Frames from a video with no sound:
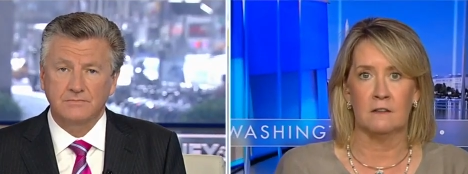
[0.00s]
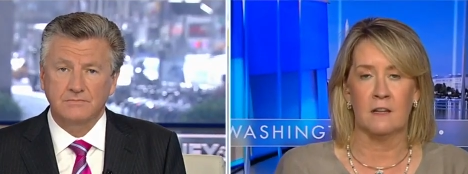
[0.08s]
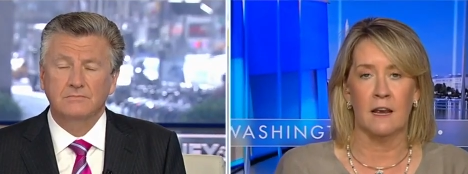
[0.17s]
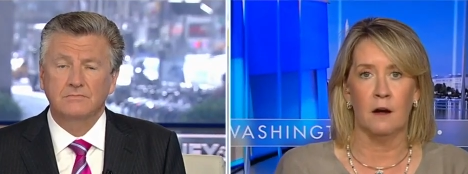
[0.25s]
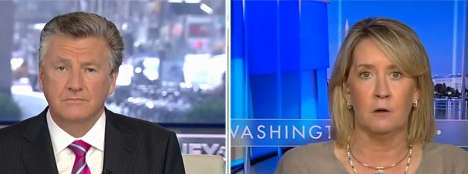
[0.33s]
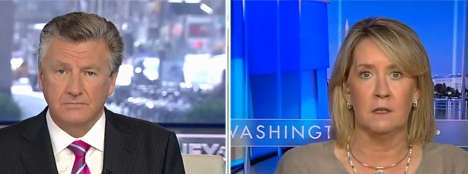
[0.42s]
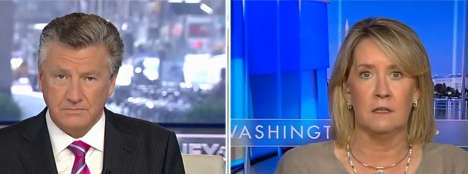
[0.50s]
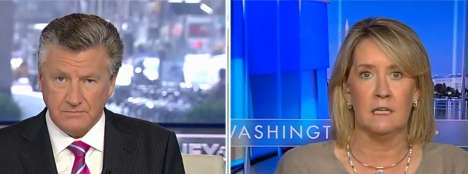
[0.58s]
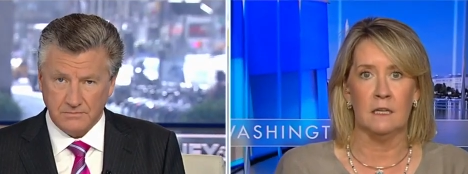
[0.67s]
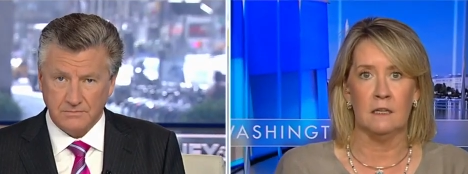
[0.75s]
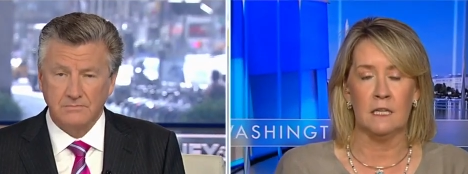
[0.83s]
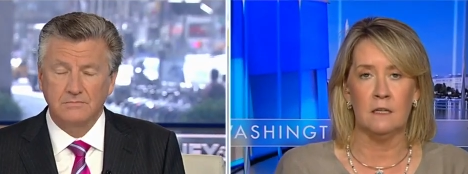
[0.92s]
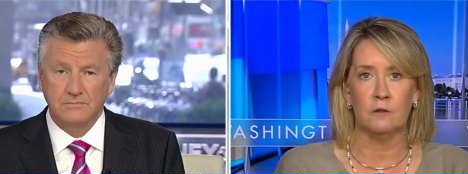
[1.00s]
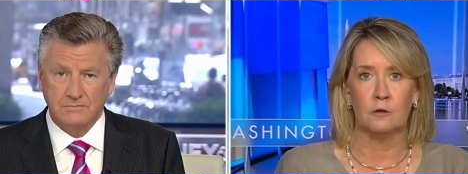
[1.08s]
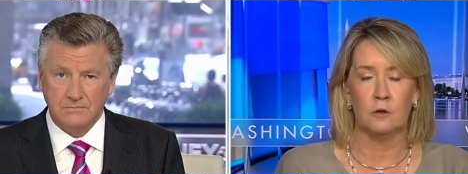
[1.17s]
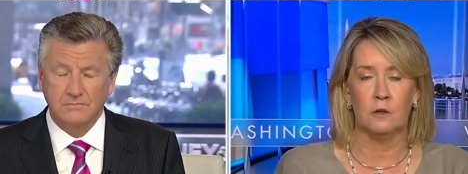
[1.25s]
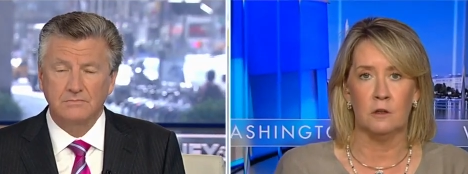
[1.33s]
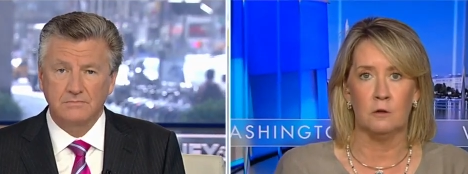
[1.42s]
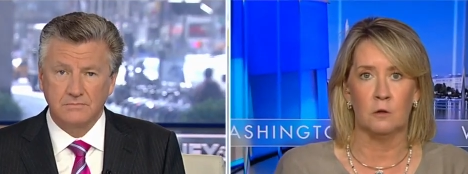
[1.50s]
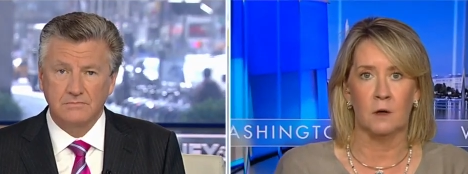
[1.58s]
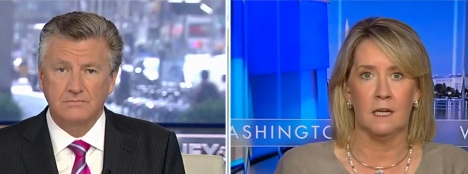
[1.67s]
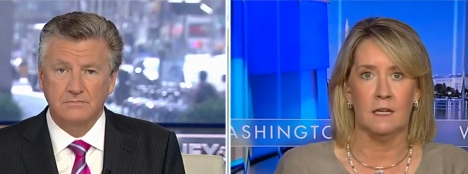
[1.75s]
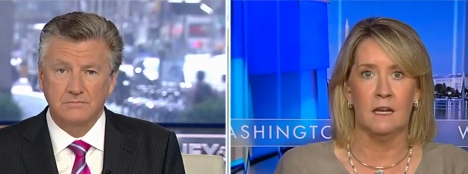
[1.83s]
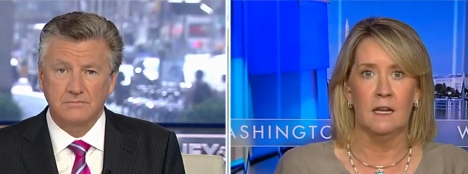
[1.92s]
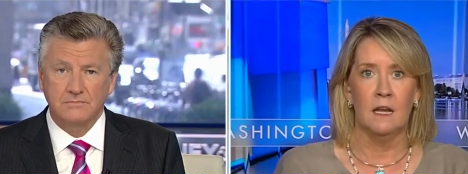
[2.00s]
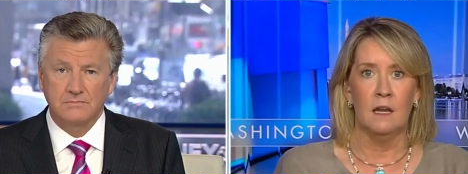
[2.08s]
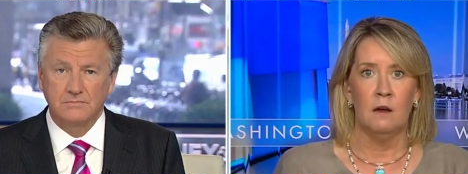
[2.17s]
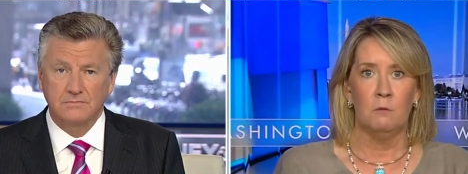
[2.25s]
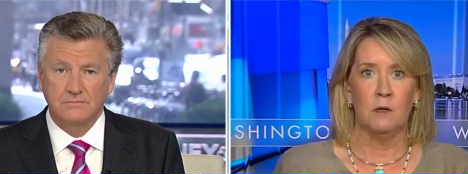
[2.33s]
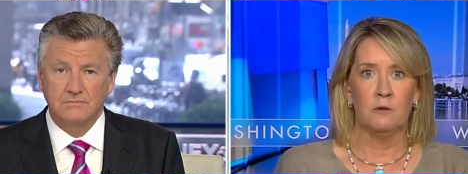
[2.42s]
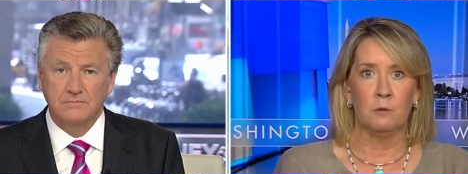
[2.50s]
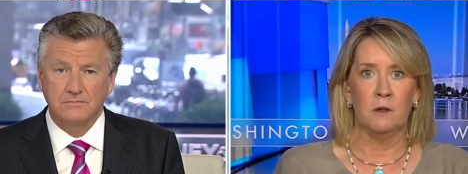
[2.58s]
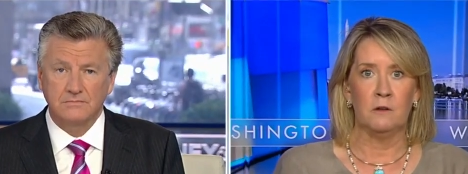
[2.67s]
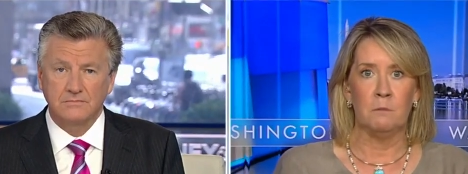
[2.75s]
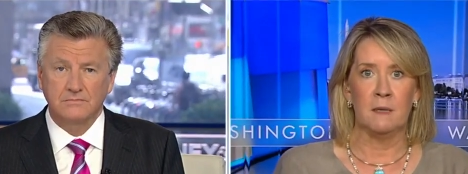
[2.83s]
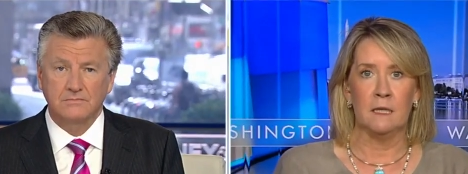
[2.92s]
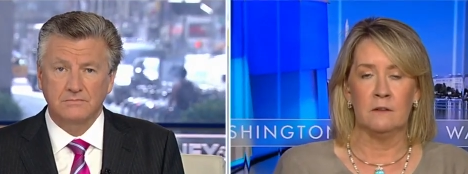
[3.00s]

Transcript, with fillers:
Speaker 1: town in eastern Ukraine, which was a big